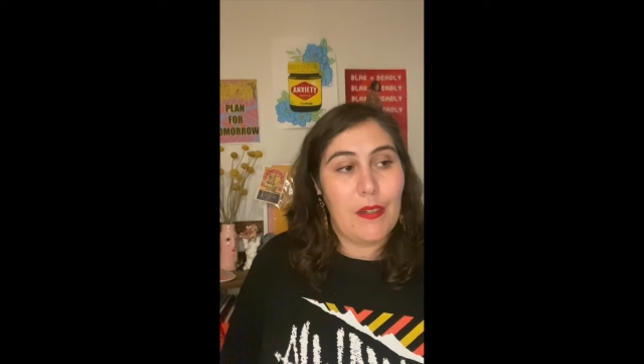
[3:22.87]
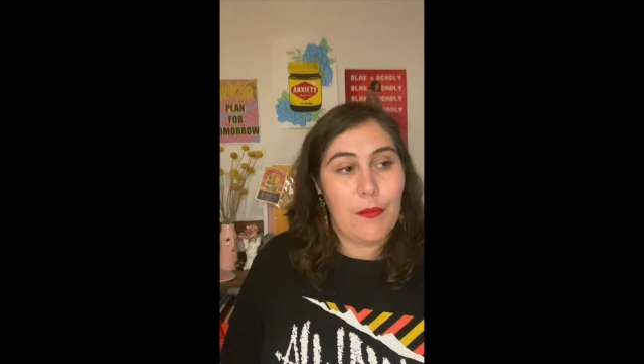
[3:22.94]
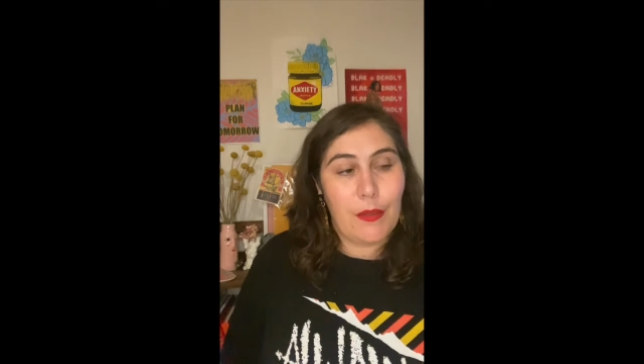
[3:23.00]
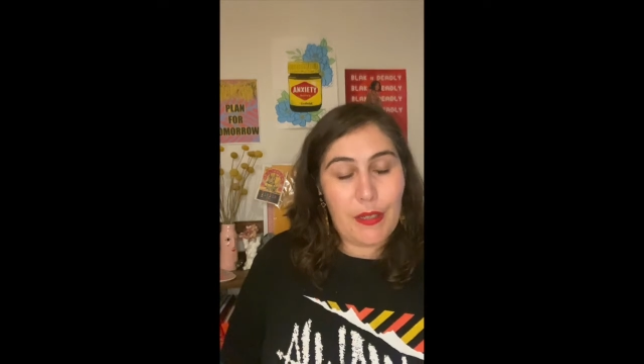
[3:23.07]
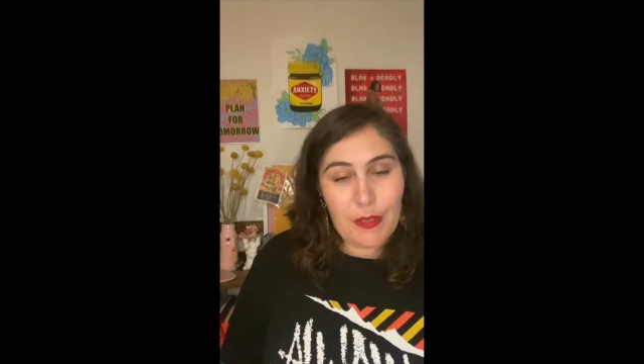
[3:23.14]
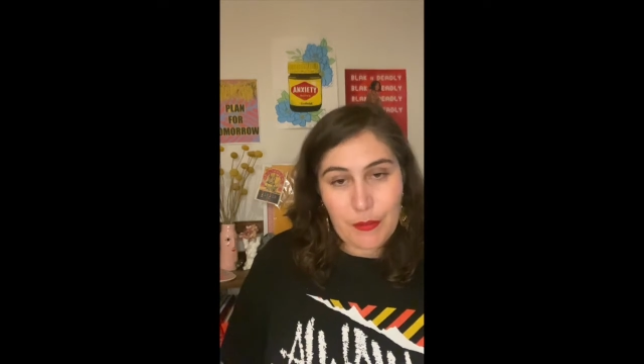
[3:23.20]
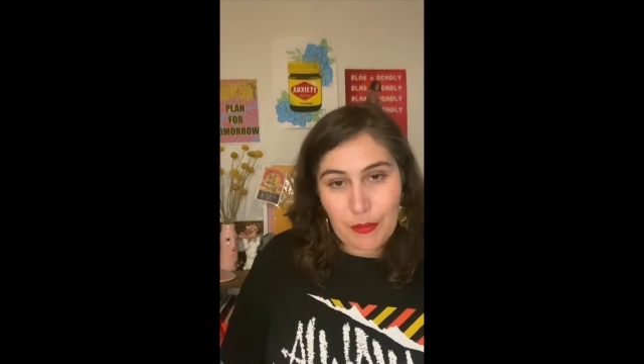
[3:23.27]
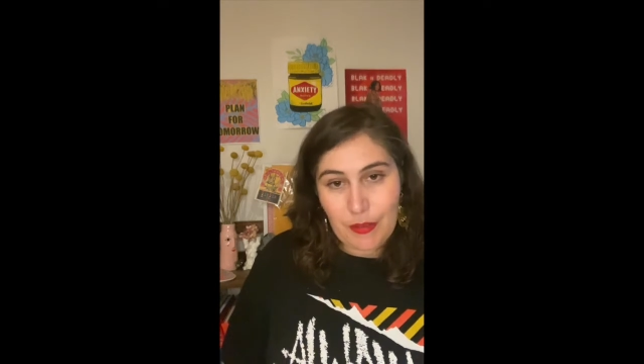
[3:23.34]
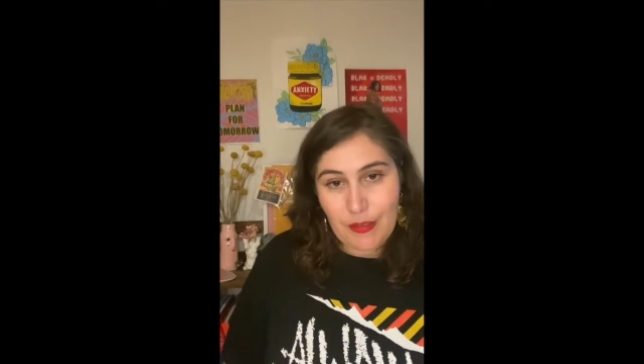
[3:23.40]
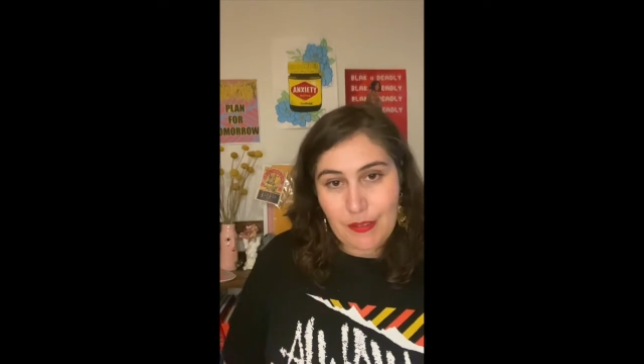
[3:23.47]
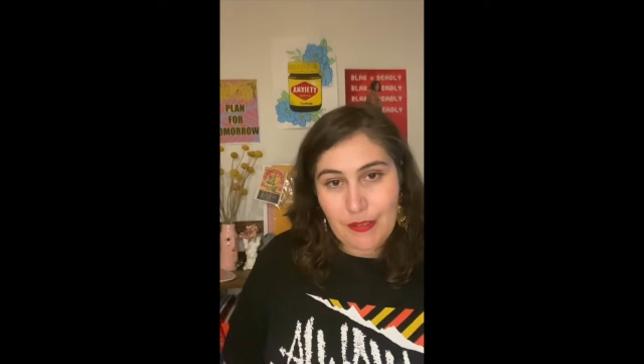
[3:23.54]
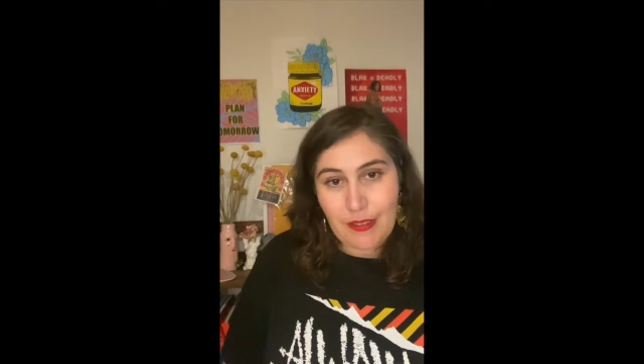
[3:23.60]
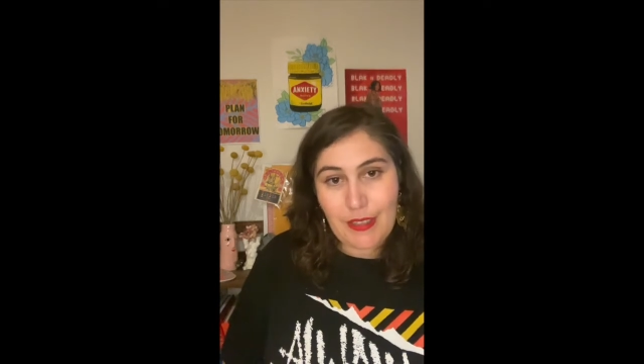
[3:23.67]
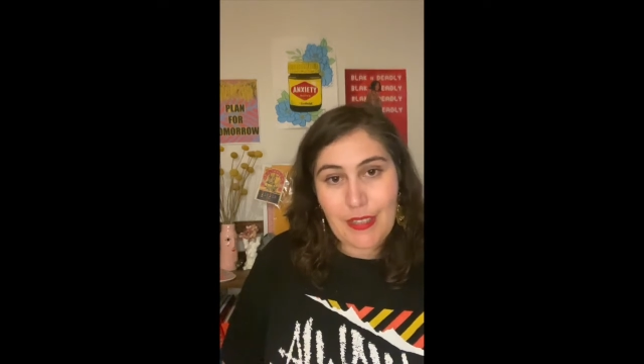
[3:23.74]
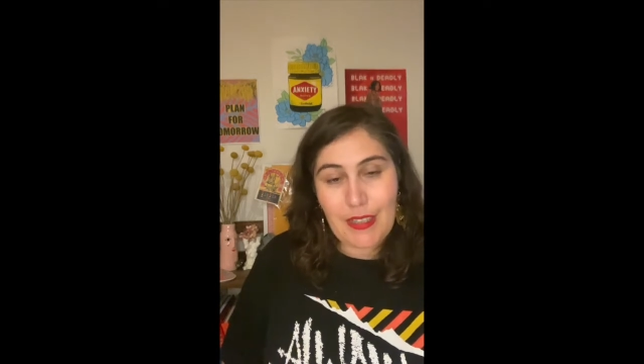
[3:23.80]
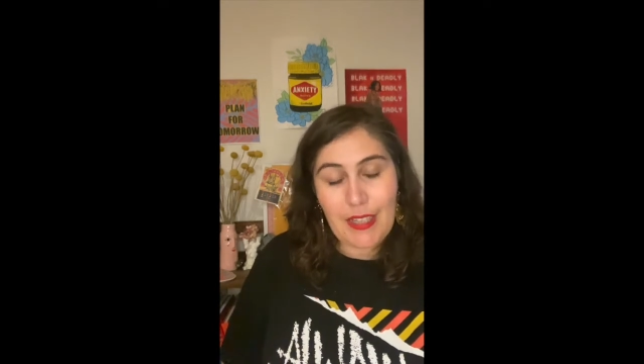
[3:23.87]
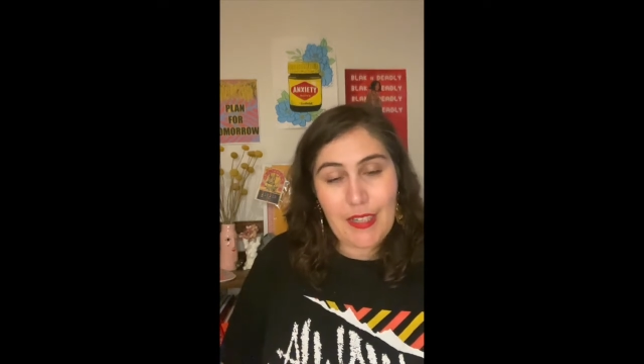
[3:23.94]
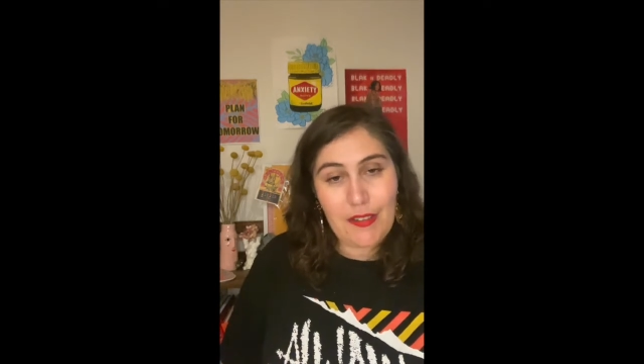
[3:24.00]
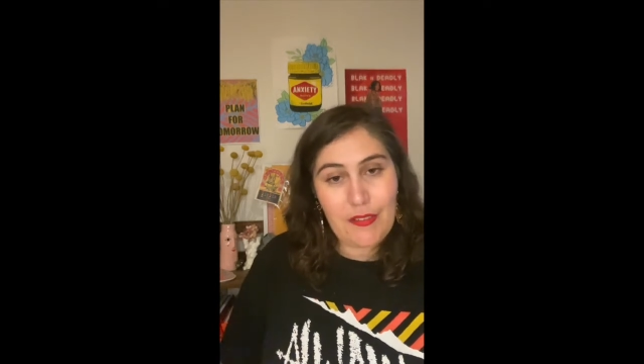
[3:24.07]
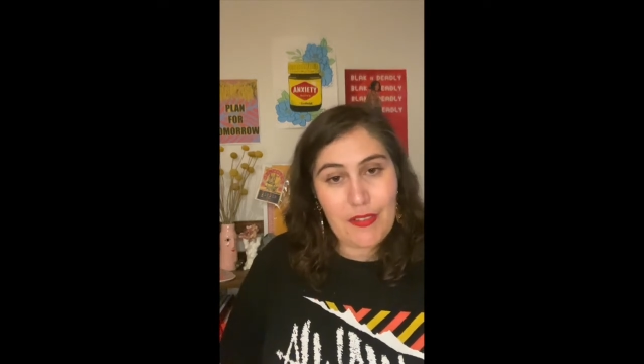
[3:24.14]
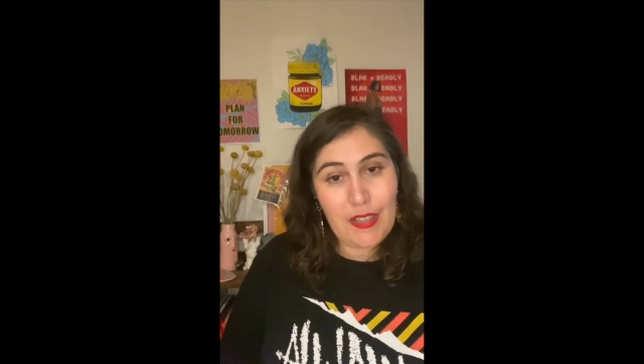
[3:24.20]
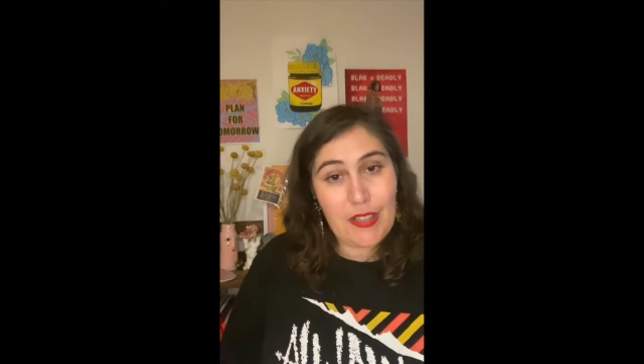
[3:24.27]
we will have a